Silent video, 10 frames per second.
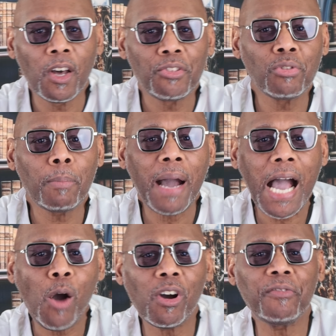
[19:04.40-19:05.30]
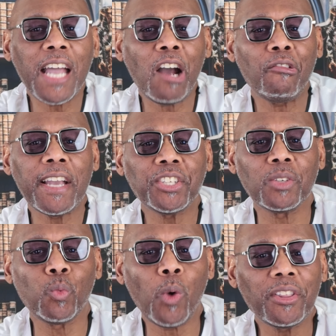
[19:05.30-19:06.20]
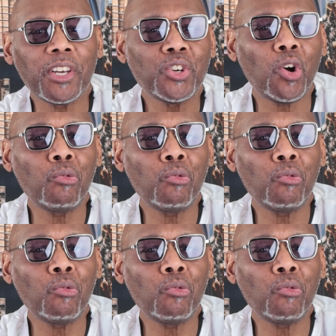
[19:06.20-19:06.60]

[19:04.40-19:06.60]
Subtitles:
Through the power of narration, whether you're